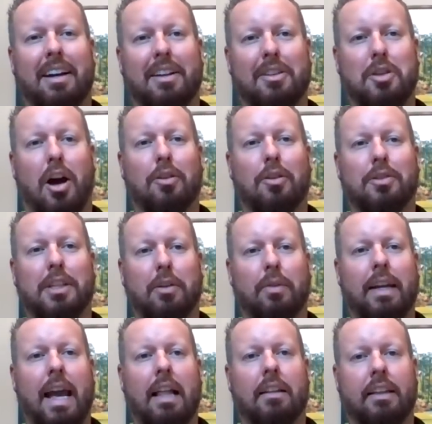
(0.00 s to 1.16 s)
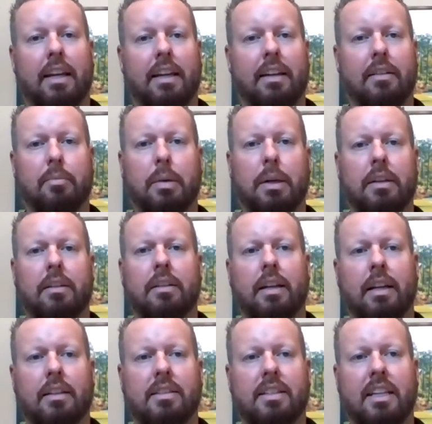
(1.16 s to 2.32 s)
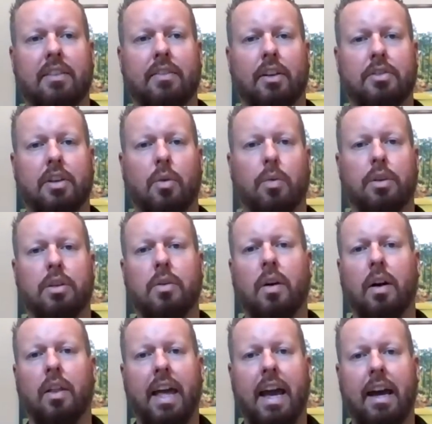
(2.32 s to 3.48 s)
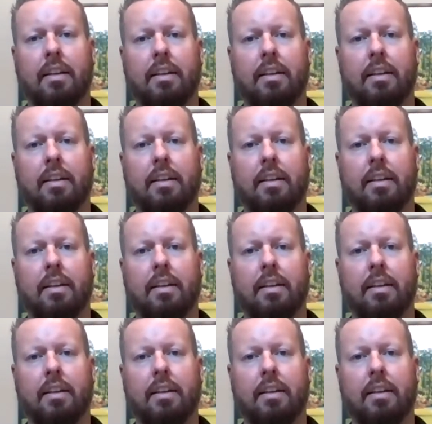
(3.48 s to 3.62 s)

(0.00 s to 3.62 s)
dollars get reallocated. But Steve, I'll start with you on that.